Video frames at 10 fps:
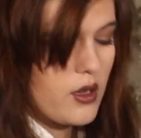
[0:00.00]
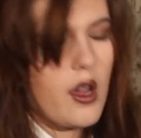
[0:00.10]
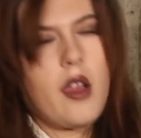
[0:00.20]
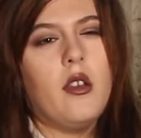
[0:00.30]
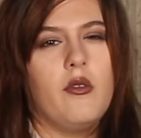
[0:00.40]

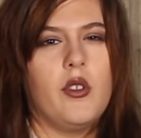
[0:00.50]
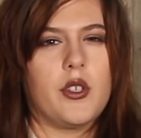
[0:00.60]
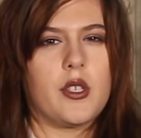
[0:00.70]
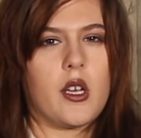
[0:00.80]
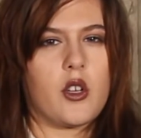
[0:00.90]
kind of
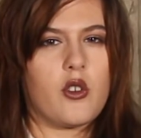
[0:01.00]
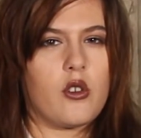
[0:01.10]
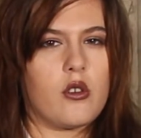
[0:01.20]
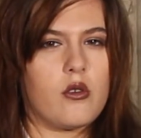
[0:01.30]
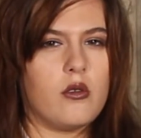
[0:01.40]
looks like a
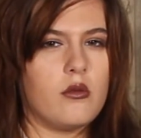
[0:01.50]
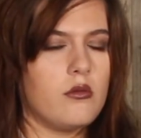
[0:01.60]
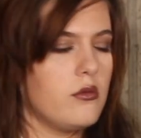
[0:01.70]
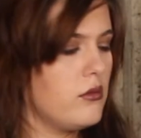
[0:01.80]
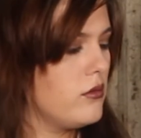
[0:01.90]
turtle,
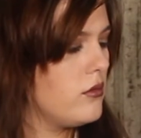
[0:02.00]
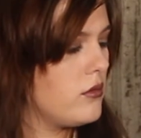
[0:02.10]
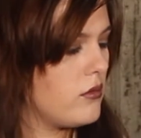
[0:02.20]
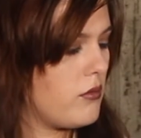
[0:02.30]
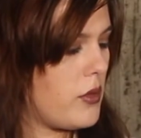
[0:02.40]

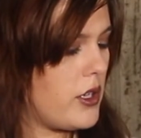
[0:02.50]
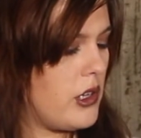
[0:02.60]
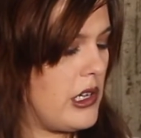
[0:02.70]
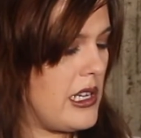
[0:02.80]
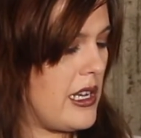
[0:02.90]
but
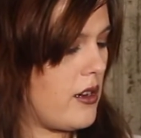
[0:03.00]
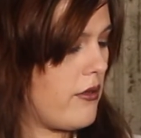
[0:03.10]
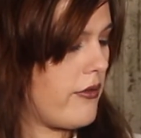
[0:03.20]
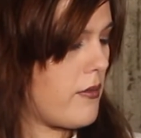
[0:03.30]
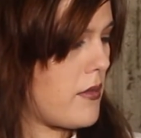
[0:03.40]
you didn't hear
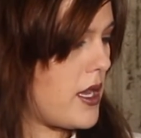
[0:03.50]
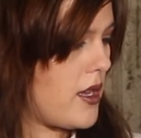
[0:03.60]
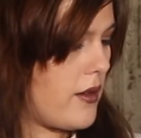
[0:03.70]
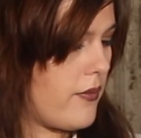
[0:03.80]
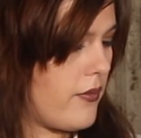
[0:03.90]
it from
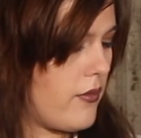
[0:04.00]
me.